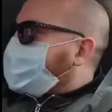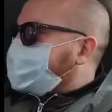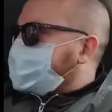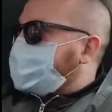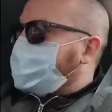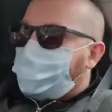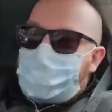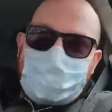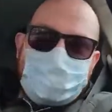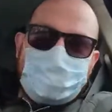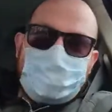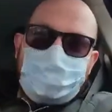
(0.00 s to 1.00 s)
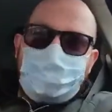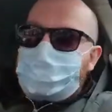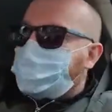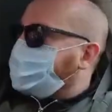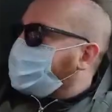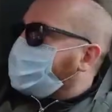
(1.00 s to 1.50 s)
there's no vaccine
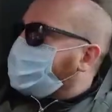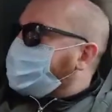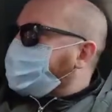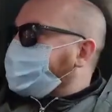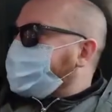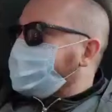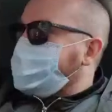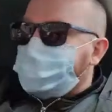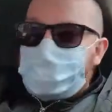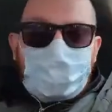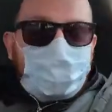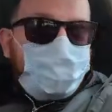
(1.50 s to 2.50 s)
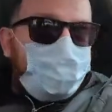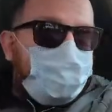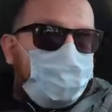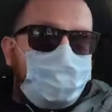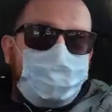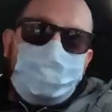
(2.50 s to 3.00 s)
available. So,
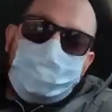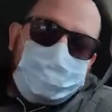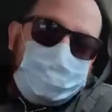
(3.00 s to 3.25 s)
you know, you